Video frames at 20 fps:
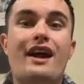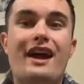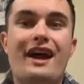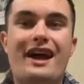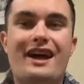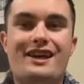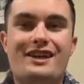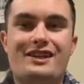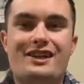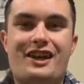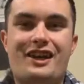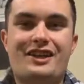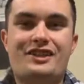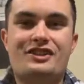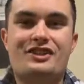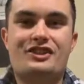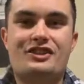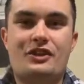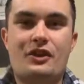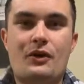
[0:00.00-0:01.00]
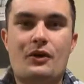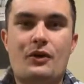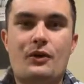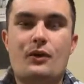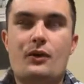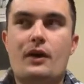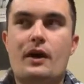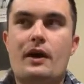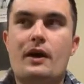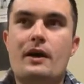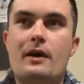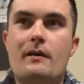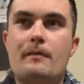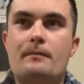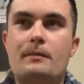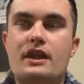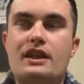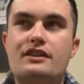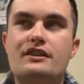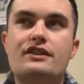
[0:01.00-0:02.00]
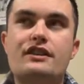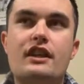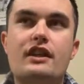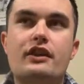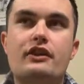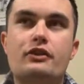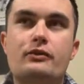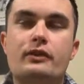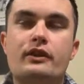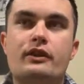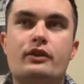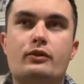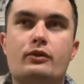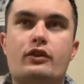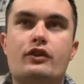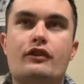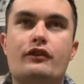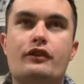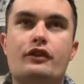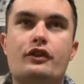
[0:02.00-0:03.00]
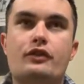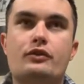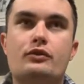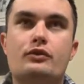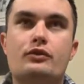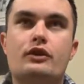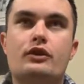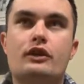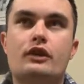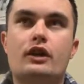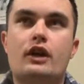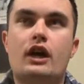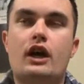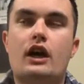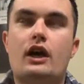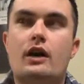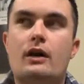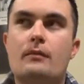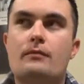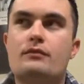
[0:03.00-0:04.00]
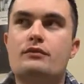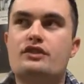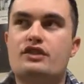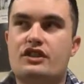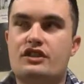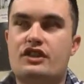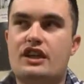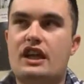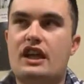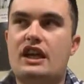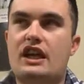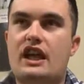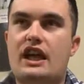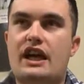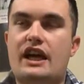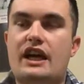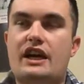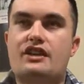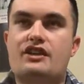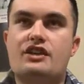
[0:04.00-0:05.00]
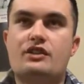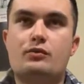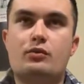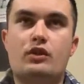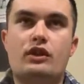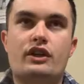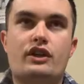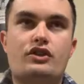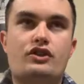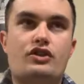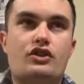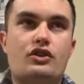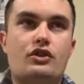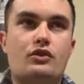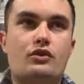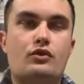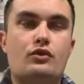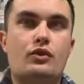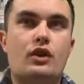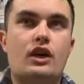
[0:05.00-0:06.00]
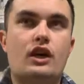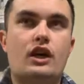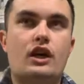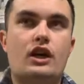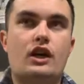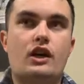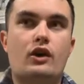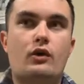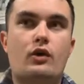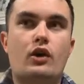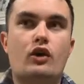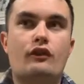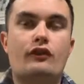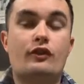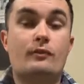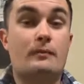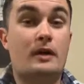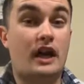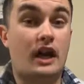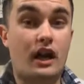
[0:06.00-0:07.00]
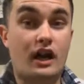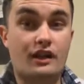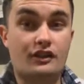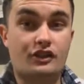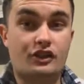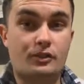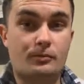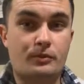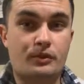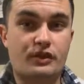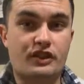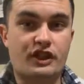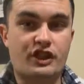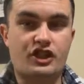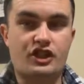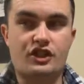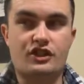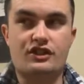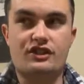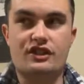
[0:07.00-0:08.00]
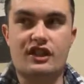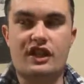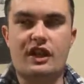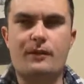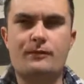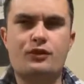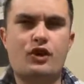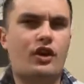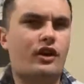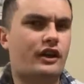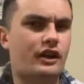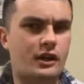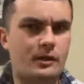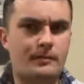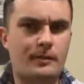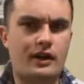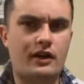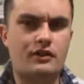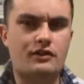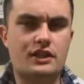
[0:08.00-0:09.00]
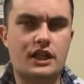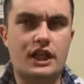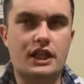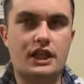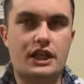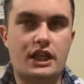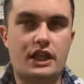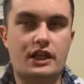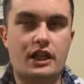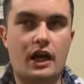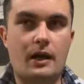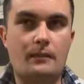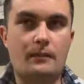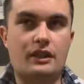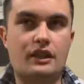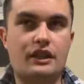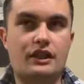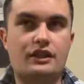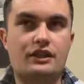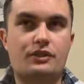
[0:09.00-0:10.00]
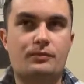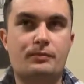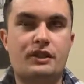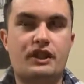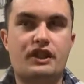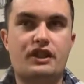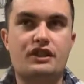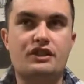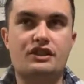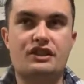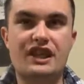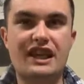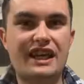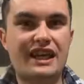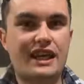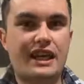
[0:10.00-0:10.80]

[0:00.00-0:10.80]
Hey guys, so instead of doing a review today, I actually wanted to go over my Oscar predictions, and I'm talking about the nominees because